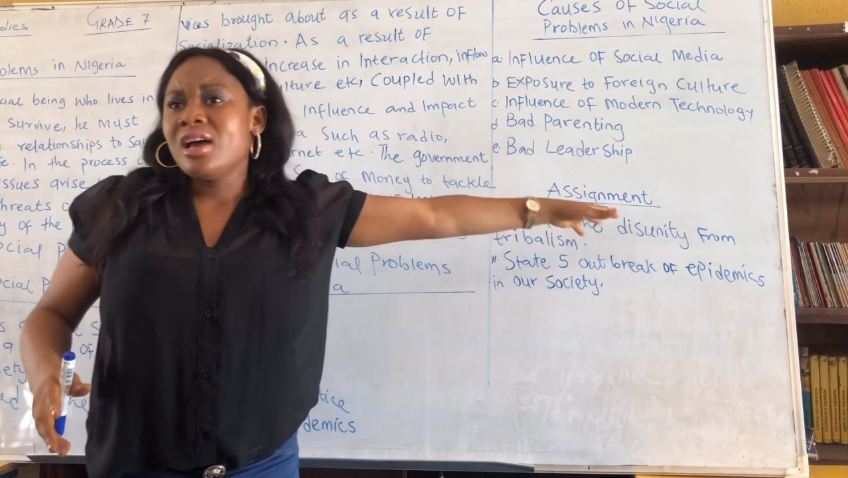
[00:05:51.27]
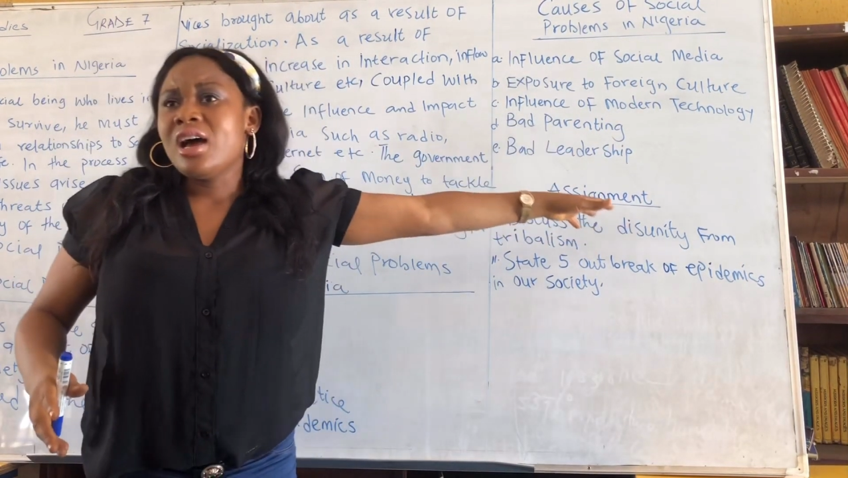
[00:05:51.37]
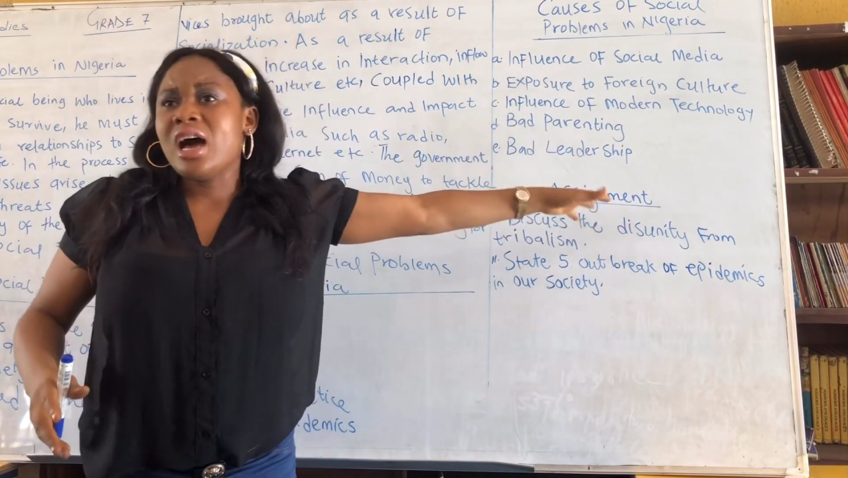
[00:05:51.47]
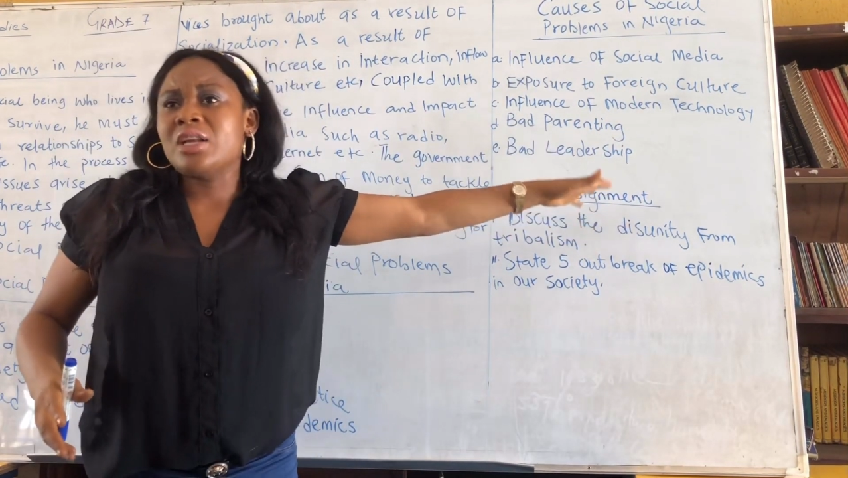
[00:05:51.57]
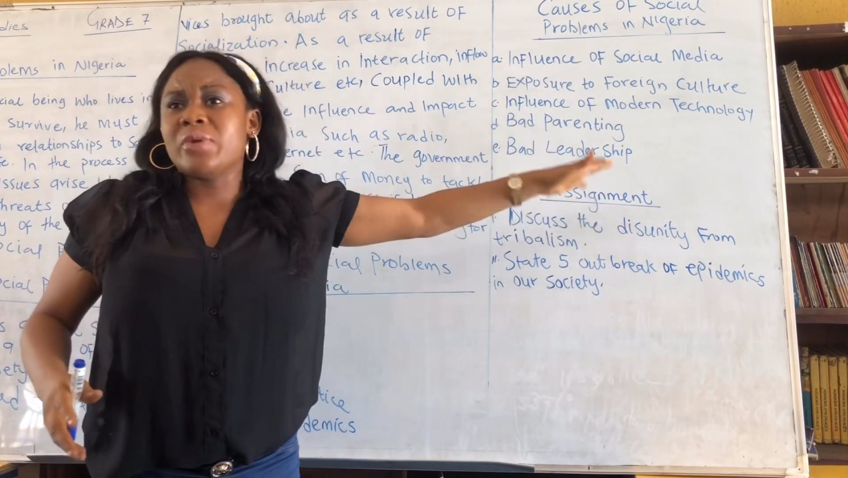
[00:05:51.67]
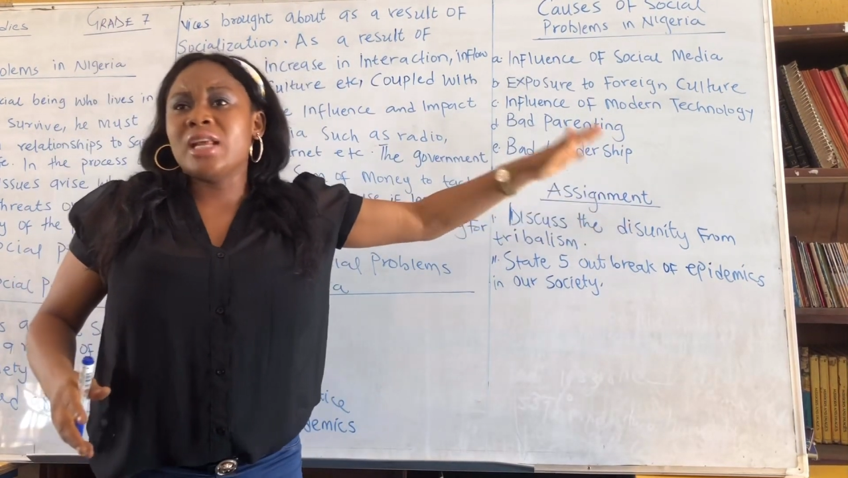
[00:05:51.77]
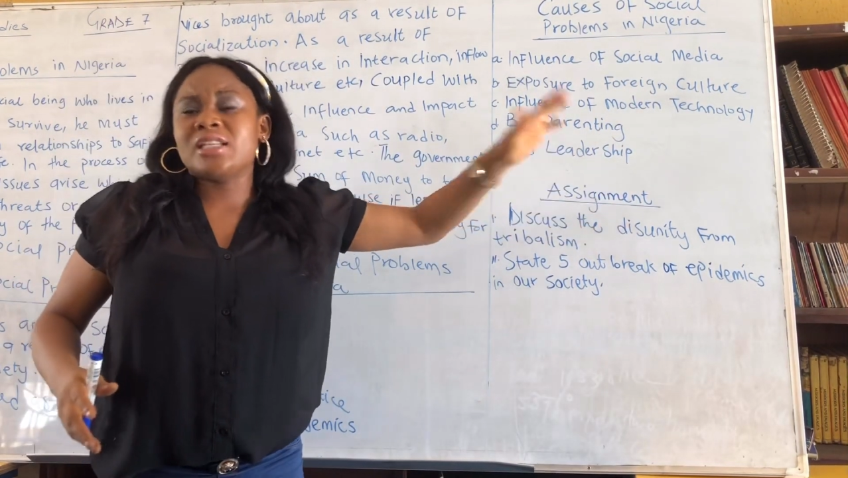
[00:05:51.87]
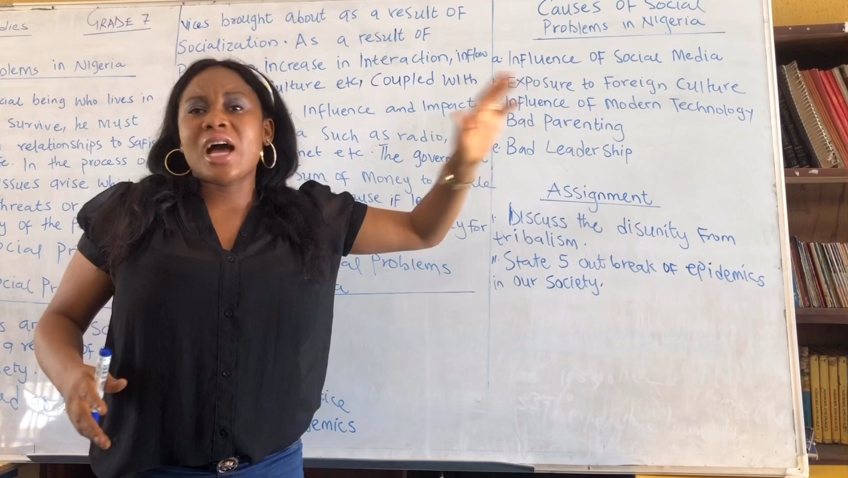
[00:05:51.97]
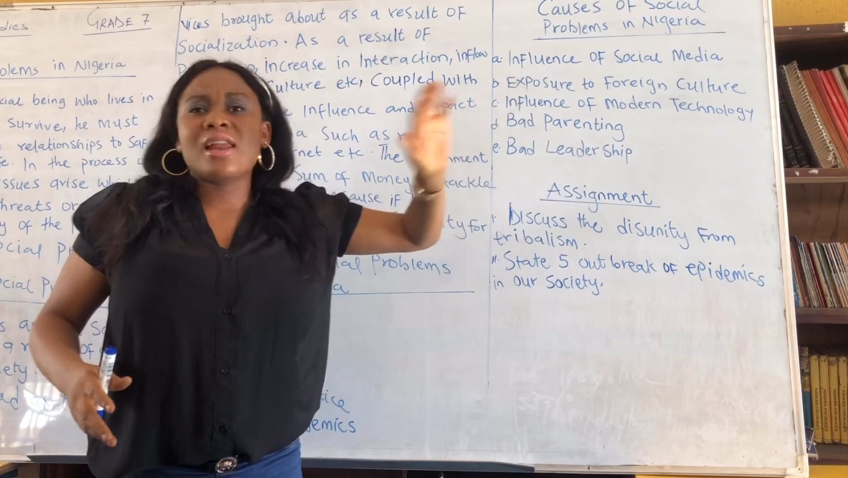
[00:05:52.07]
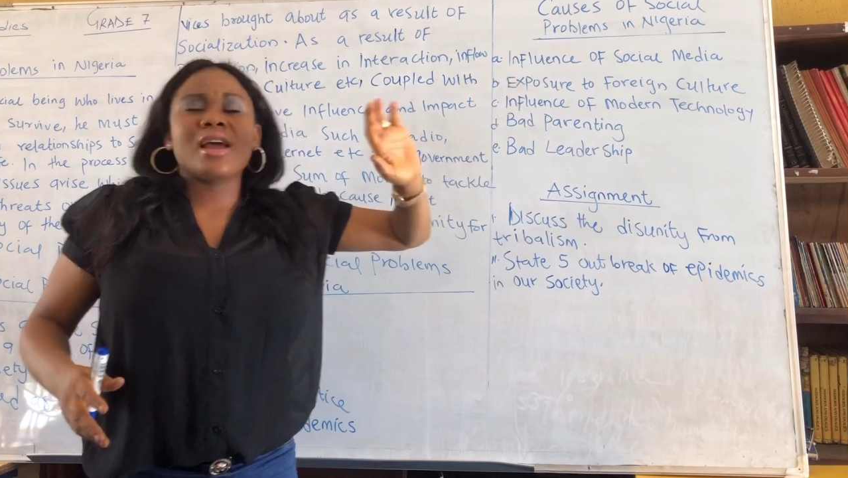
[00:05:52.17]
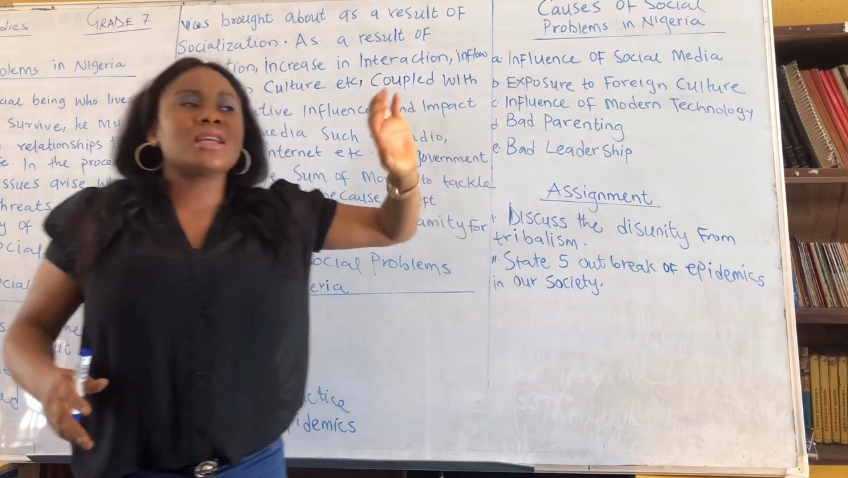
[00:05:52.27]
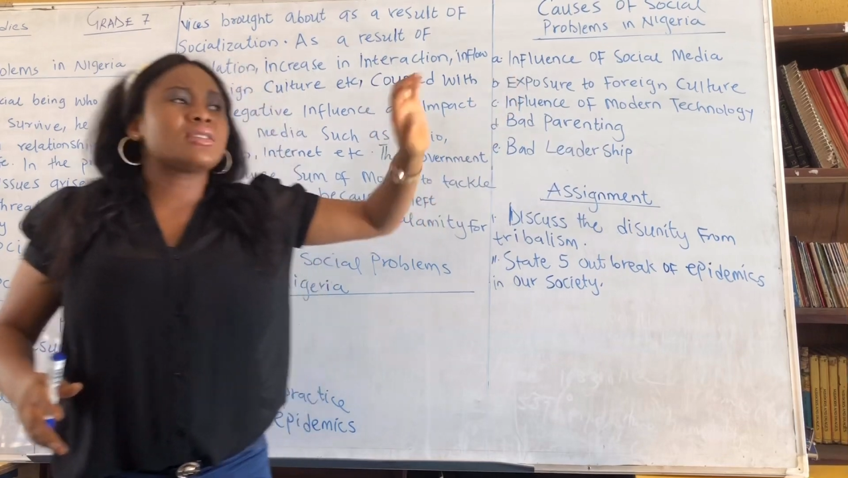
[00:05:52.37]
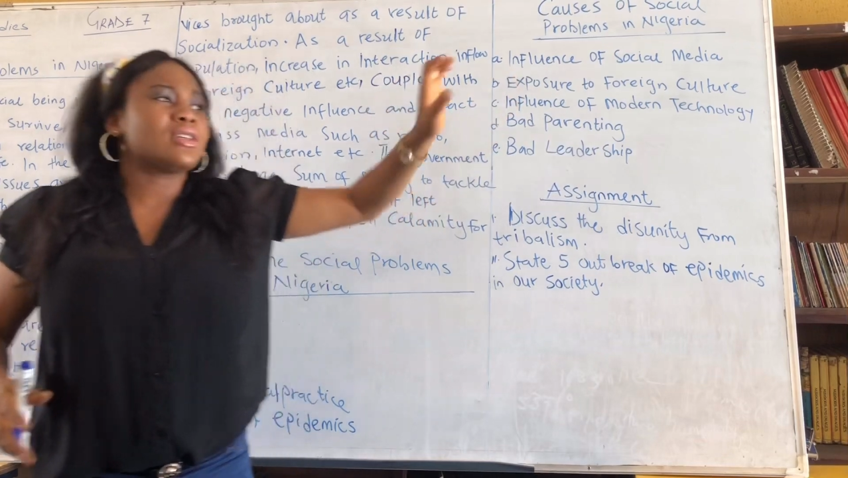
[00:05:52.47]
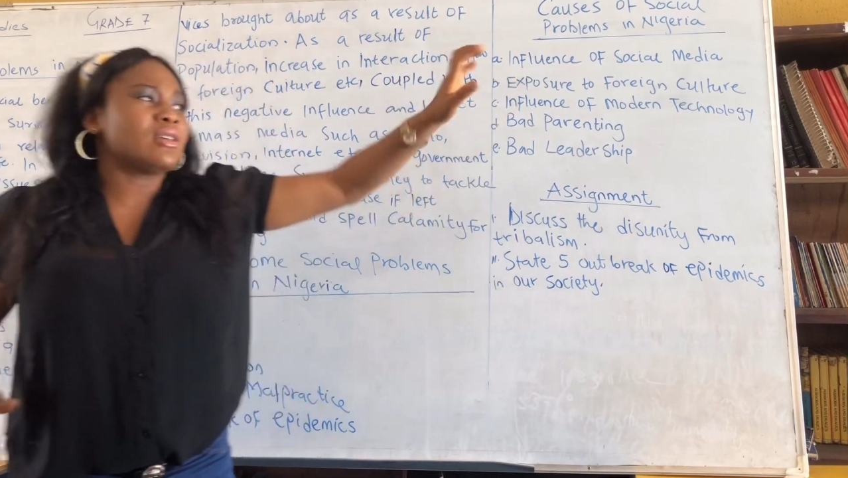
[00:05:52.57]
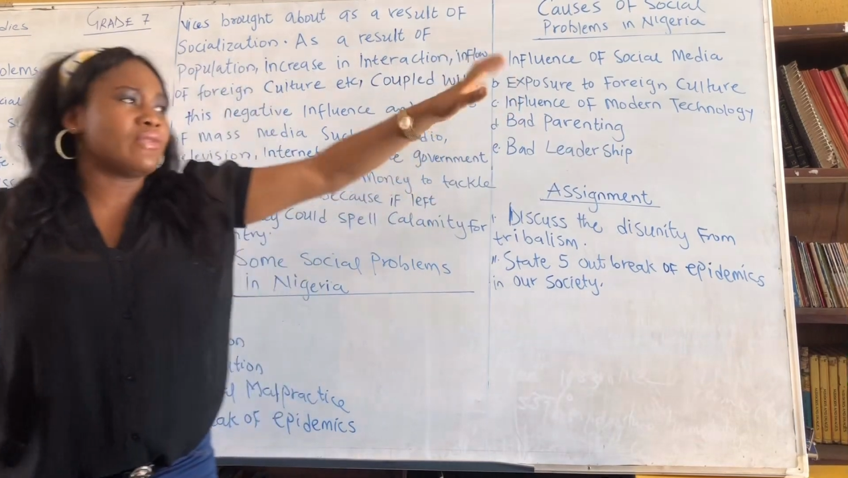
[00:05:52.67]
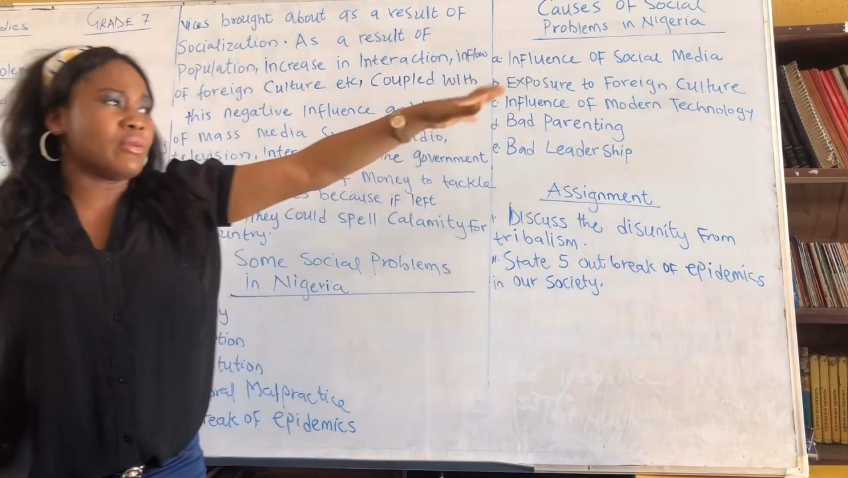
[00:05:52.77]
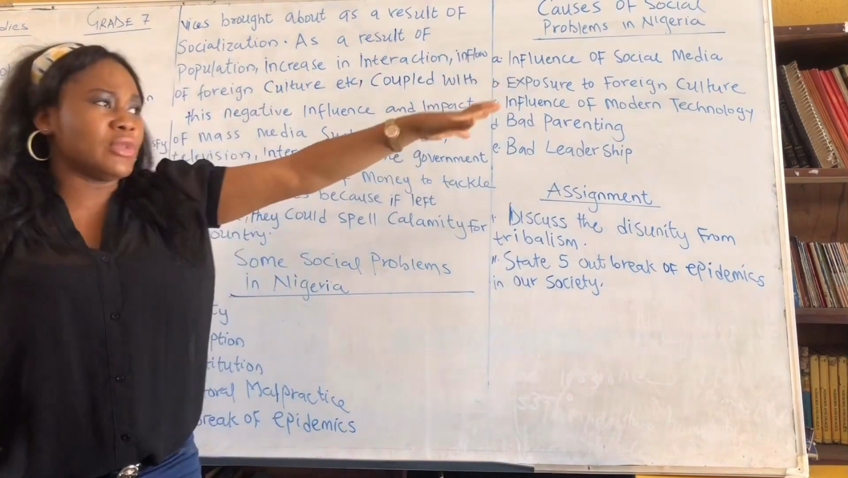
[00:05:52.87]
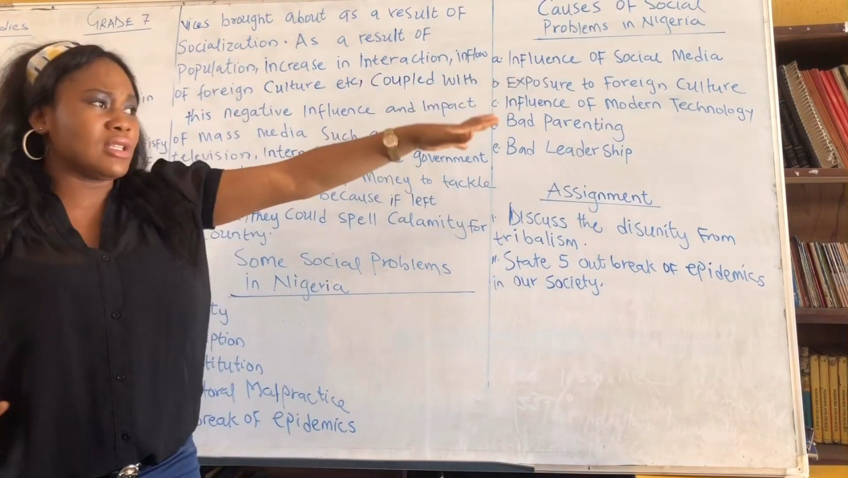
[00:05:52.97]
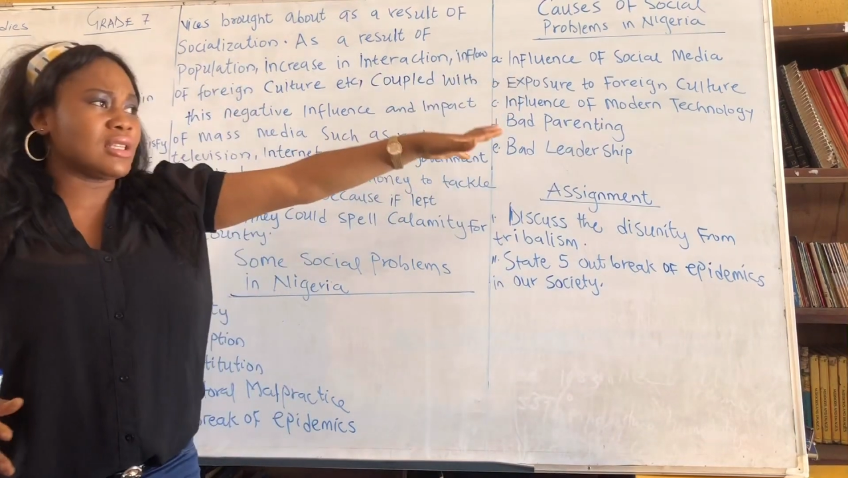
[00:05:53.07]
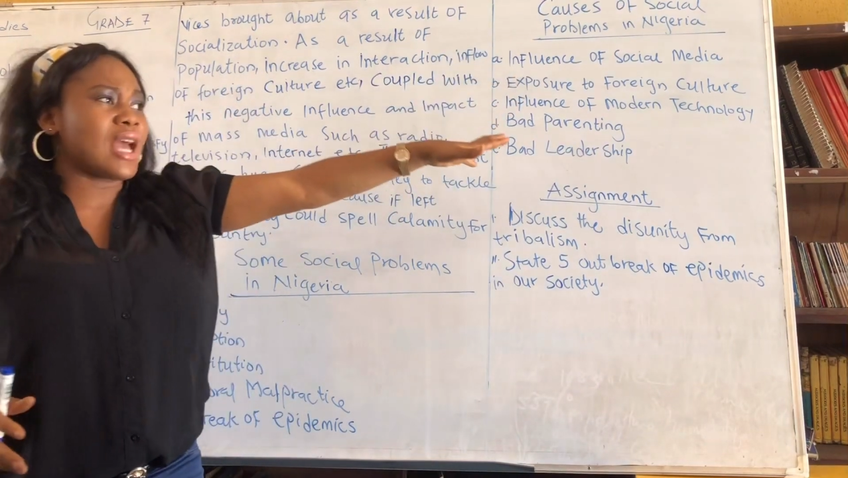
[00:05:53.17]
And when a child learns from the
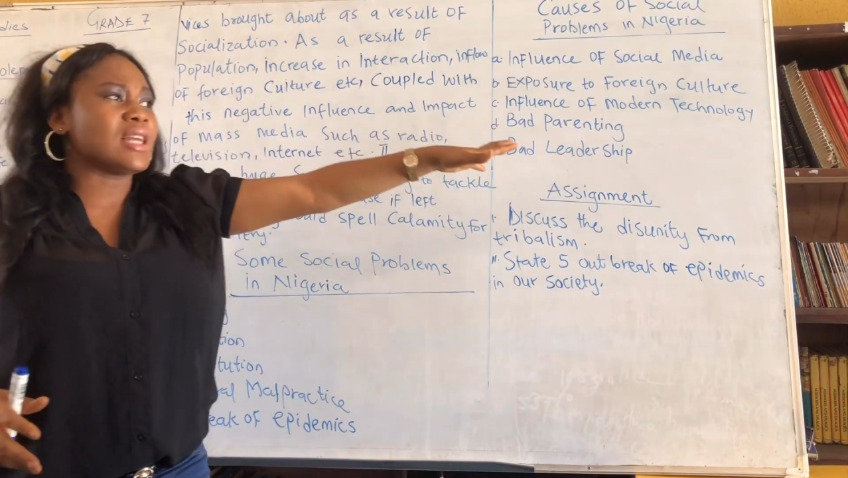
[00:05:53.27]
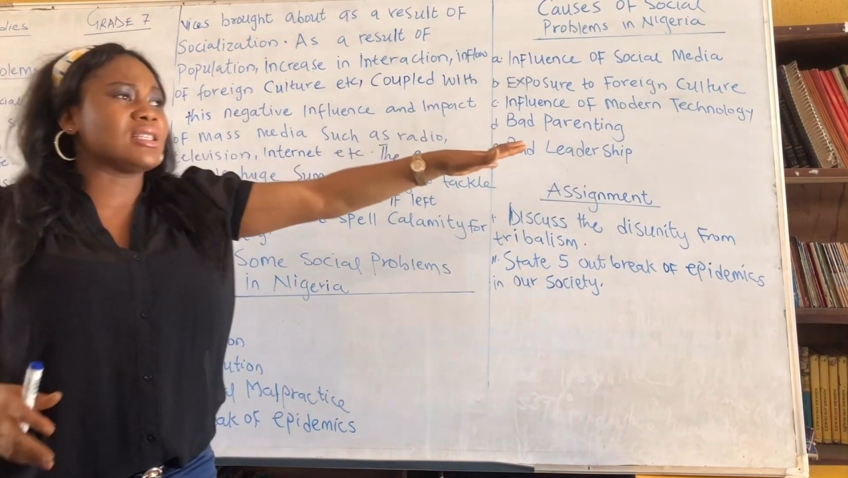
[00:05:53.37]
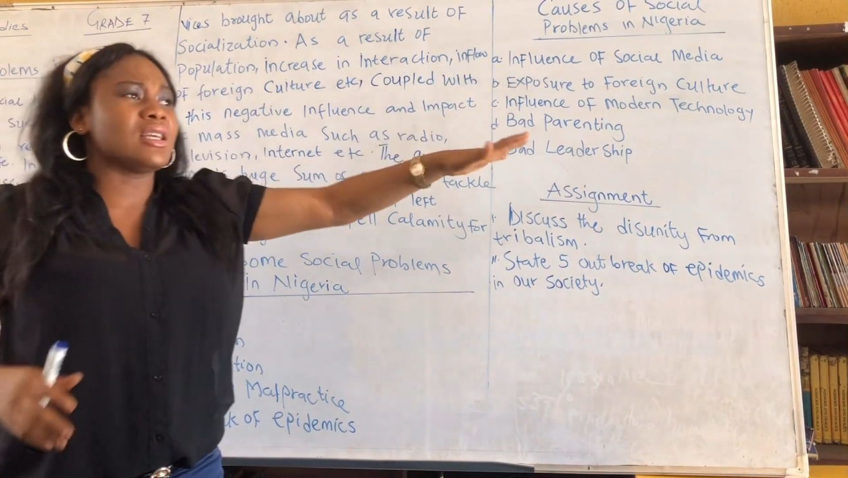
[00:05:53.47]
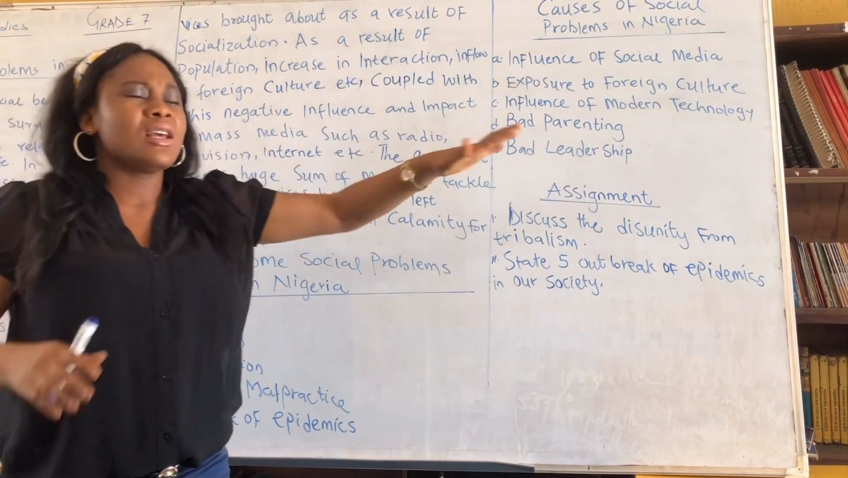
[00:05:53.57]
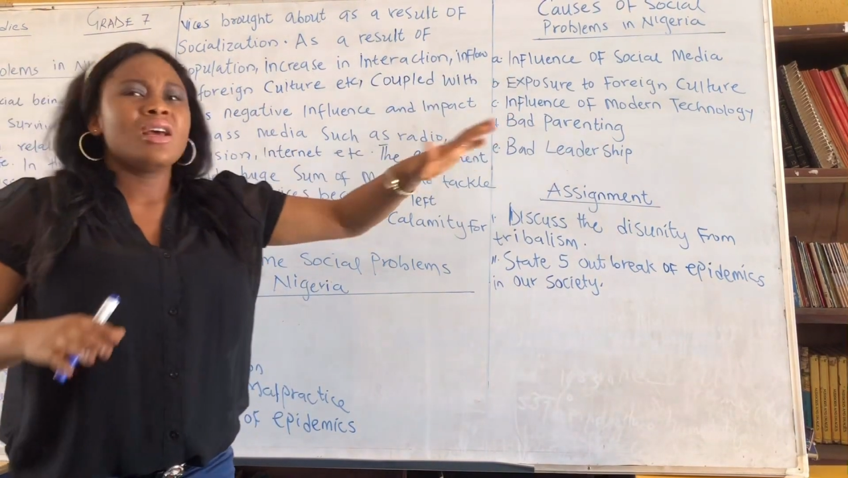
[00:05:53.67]
society,